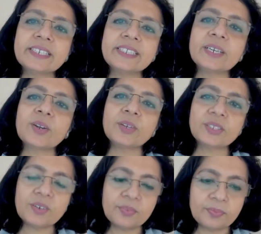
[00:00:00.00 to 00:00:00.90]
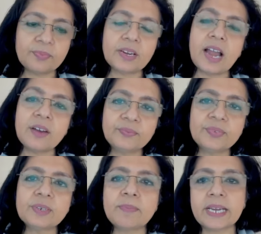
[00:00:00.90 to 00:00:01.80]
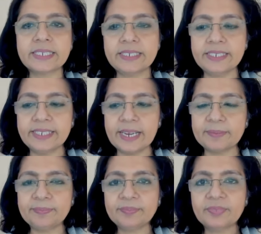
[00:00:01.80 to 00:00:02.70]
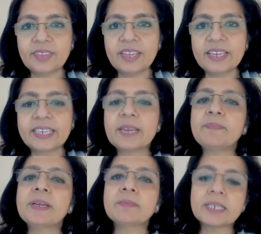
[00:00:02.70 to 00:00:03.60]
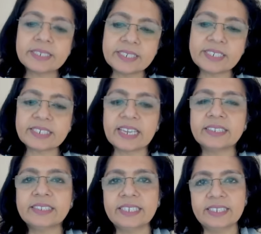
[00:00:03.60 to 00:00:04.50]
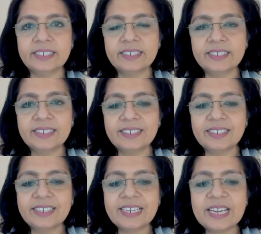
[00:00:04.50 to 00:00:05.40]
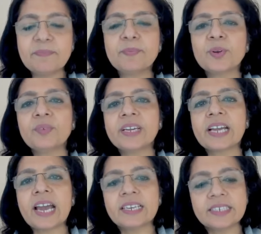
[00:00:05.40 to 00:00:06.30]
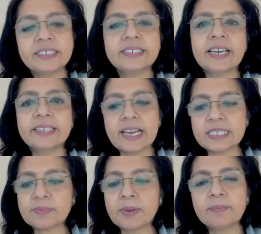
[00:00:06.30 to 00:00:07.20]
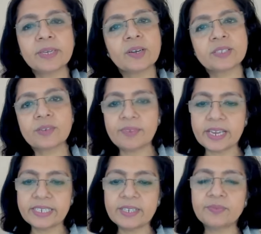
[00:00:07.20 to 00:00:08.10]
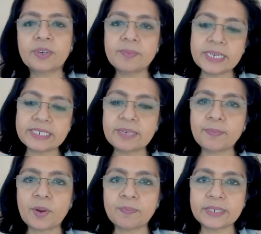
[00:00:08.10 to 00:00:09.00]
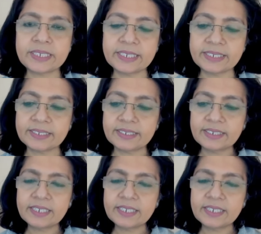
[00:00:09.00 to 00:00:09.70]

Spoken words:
the growth of harmful bacteria, keeping muscles healthy, improving allergy and asthma because of anti-inflammatory properties.